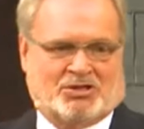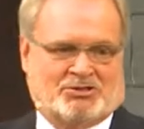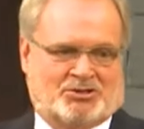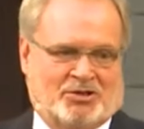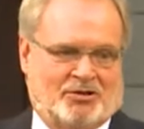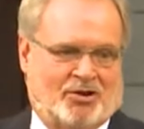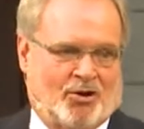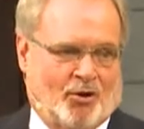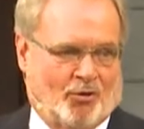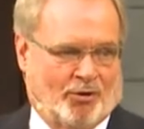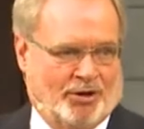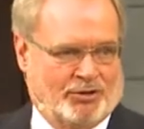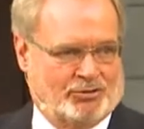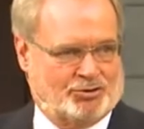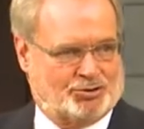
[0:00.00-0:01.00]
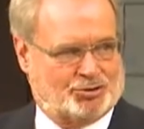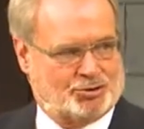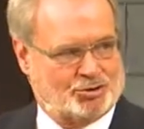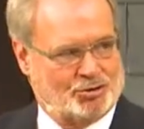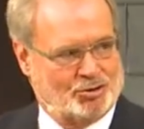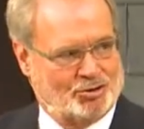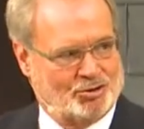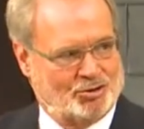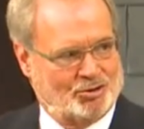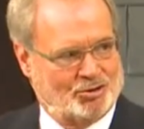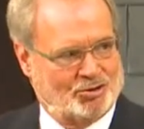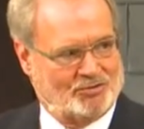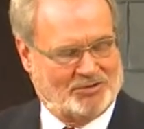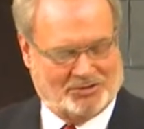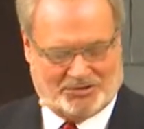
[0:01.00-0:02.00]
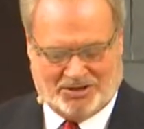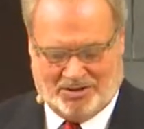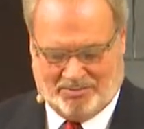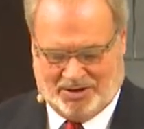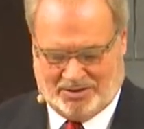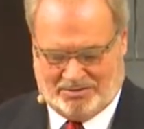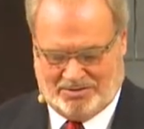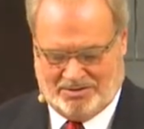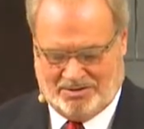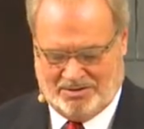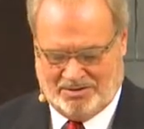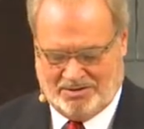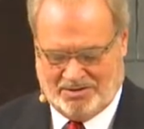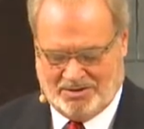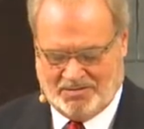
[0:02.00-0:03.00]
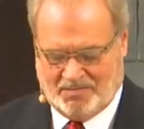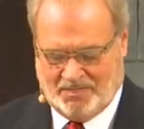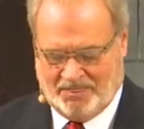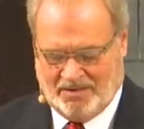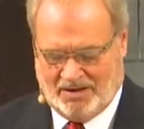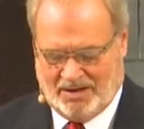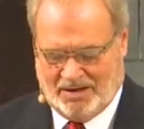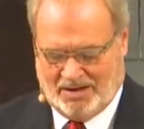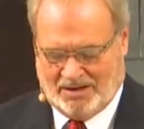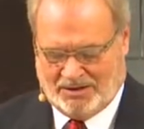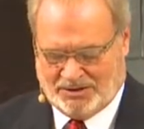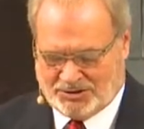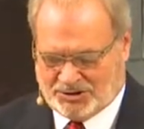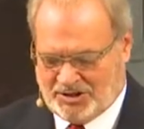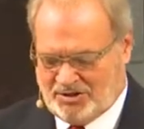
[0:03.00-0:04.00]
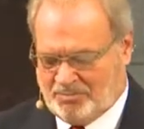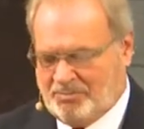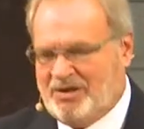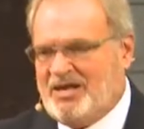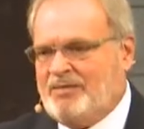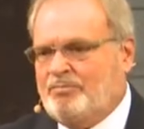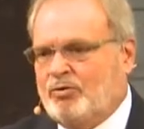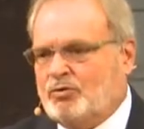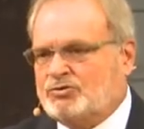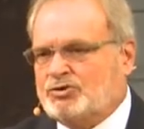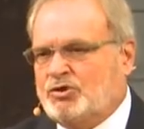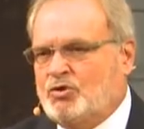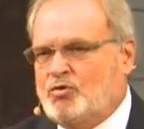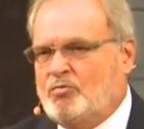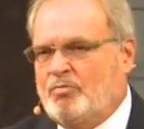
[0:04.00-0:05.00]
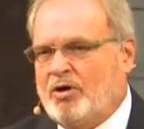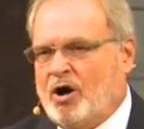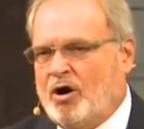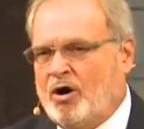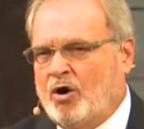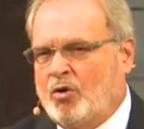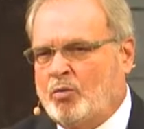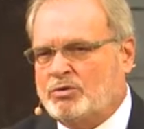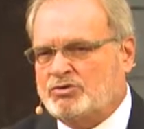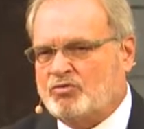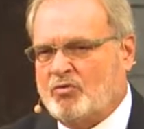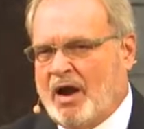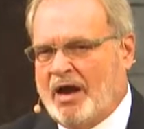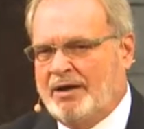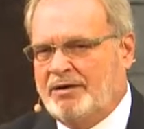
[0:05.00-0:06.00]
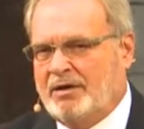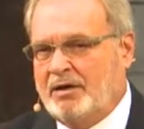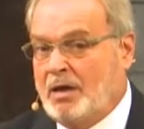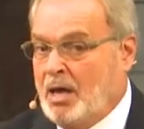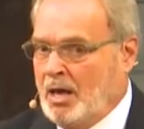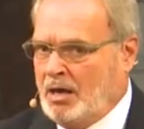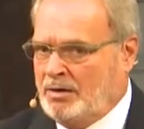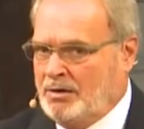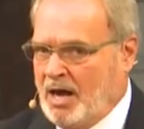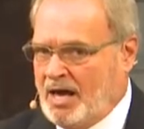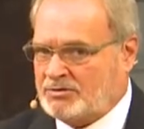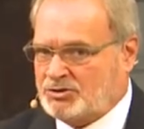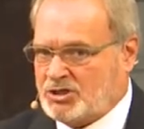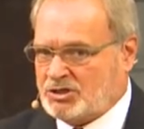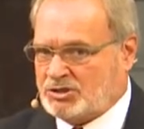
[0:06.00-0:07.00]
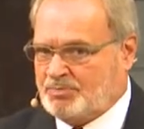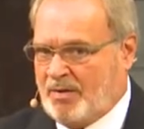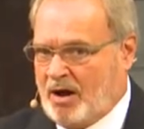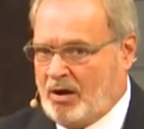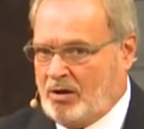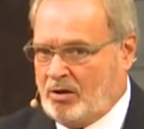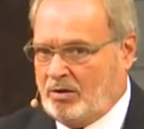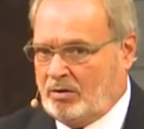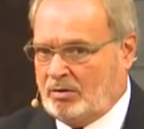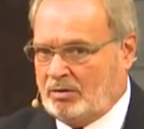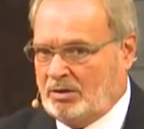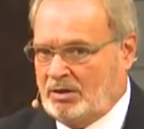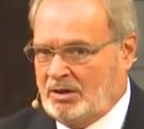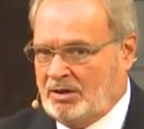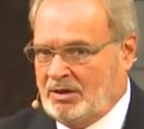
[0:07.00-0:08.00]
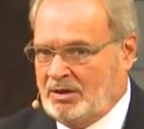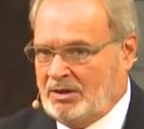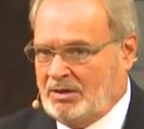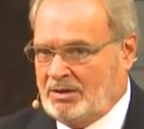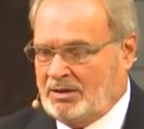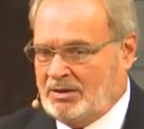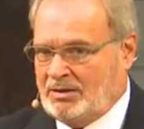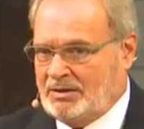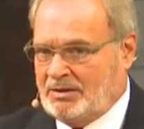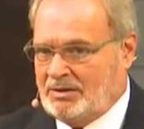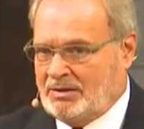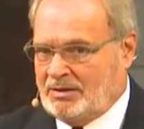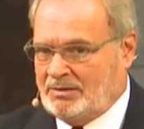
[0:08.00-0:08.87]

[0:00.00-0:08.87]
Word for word: 14, he says, "Encourage the timid." You see, the people to whom Paul was writing, not just Paul,